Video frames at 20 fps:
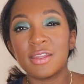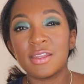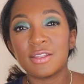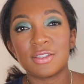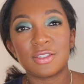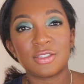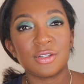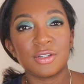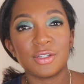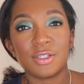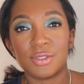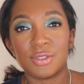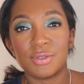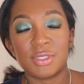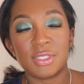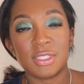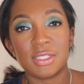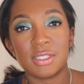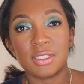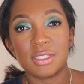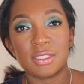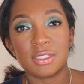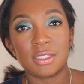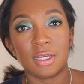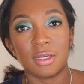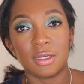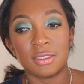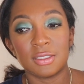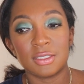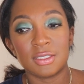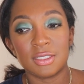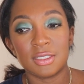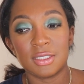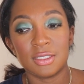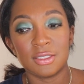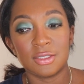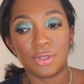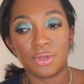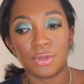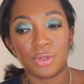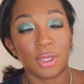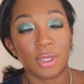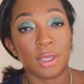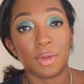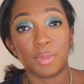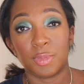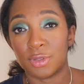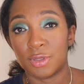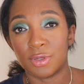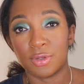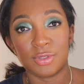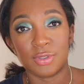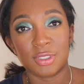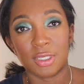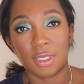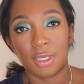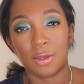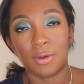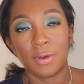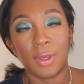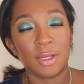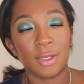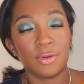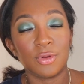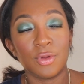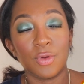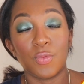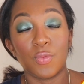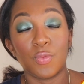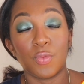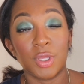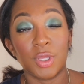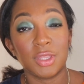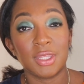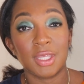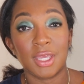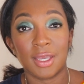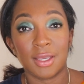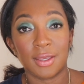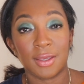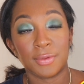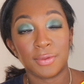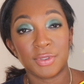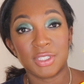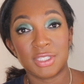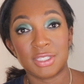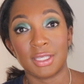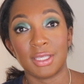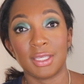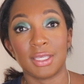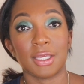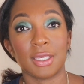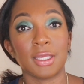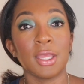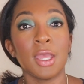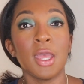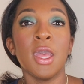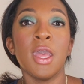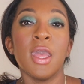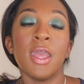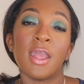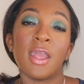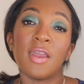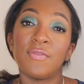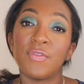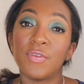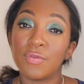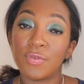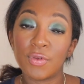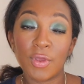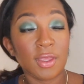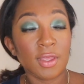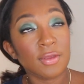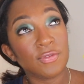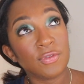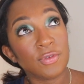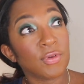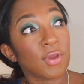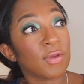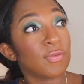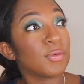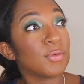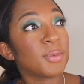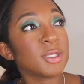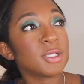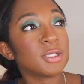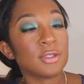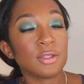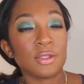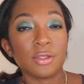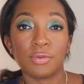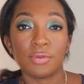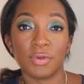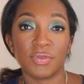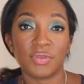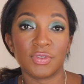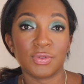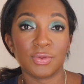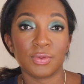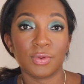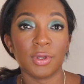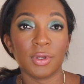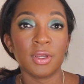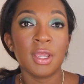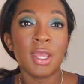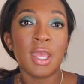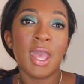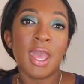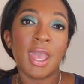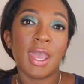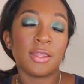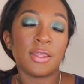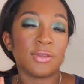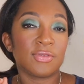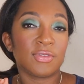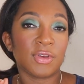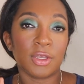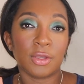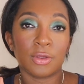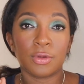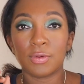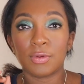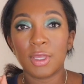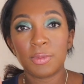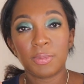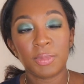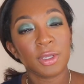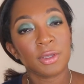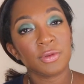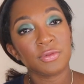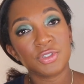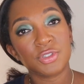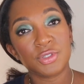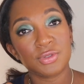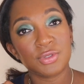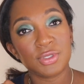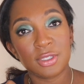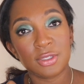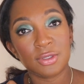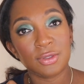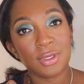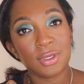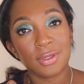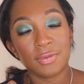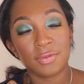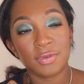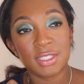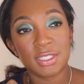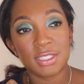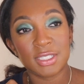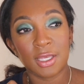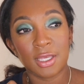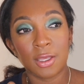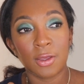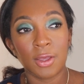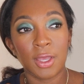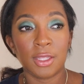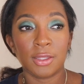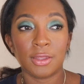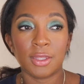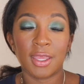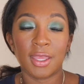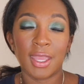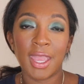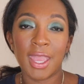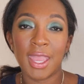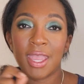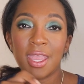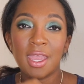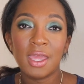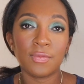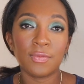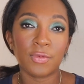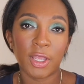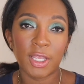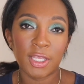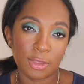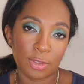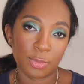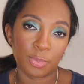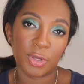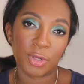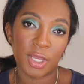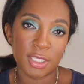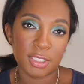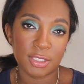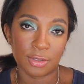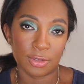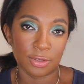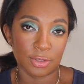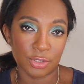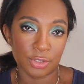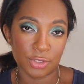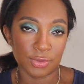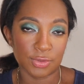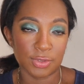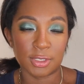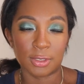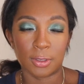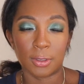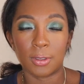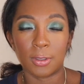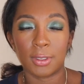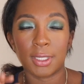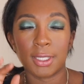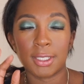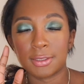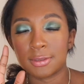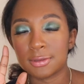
didn't start using this honestly until a couple years ago. I don't know what the heck I was thinking. If you've ever been to the thrift store and you find a great pair of shoes that you can resell and they hand write the price on the shoe sole,